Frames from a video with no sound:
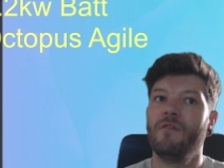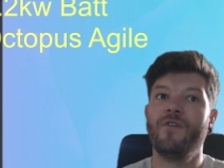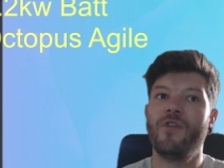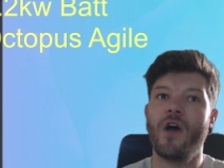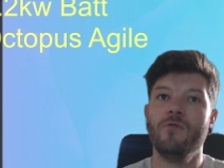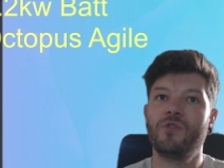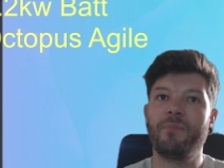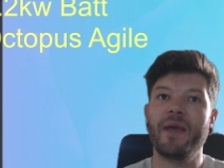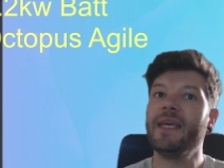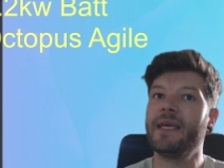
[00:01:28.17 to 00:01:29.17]
for those
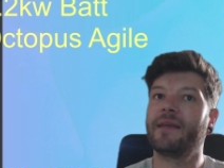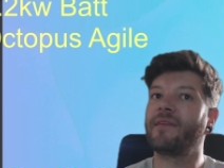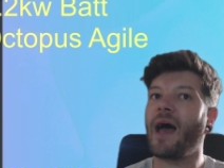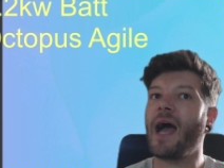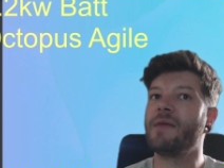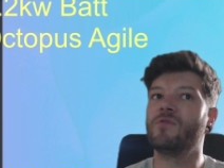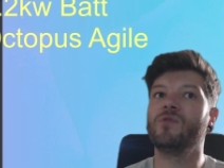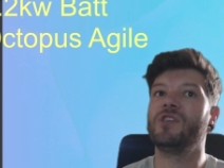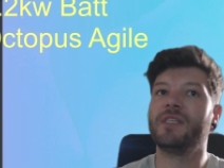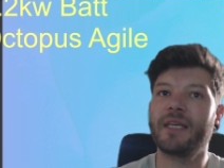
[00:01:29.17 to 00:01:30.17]
peak times,
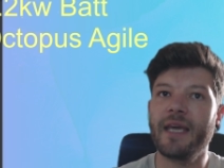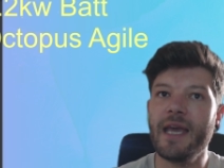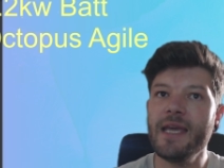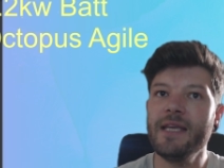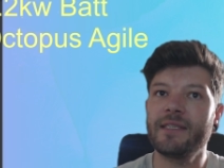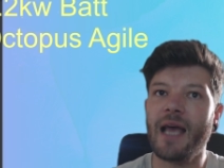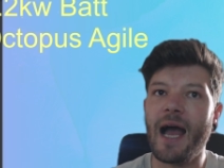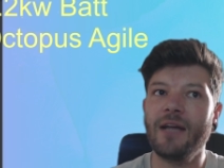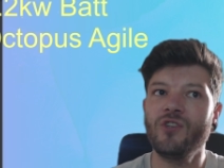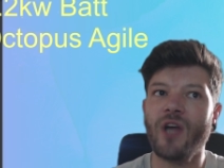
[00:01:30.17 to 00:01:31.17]
which is key to
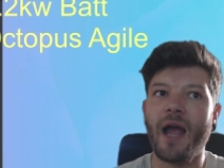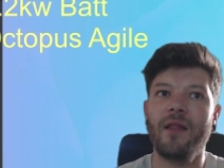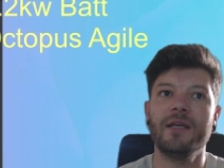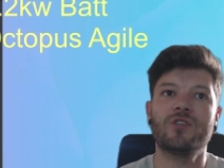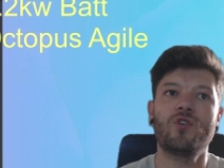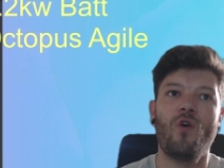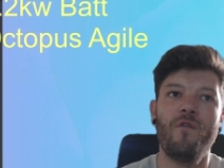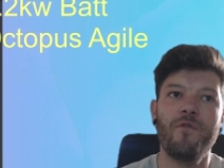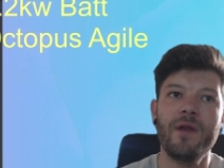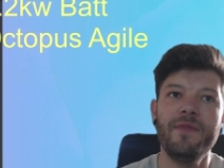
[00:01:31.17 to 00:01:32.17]
Agile, is
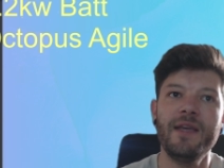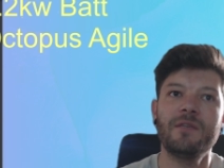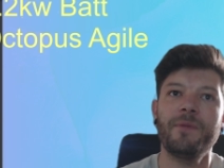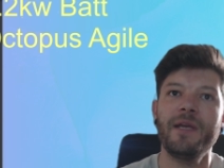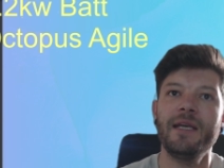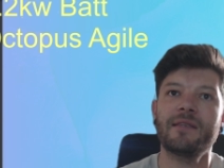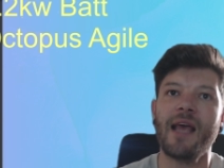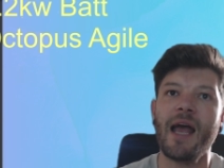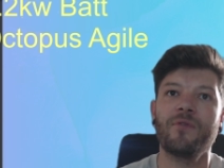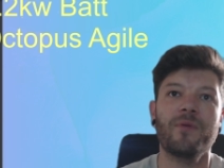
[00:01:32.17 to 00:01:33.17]
covering these peak
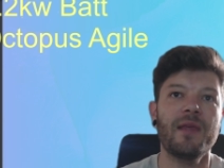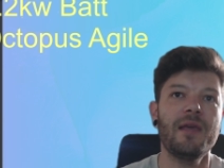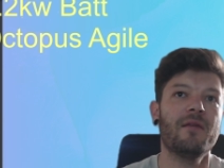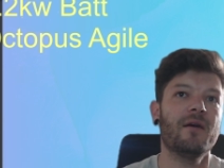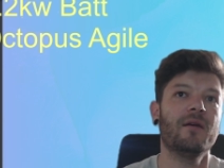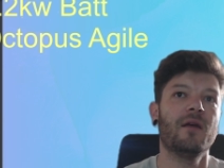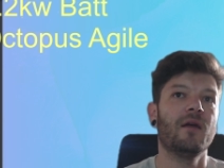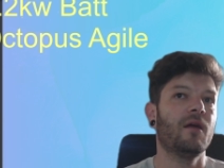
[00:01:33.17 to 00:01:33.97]
times with either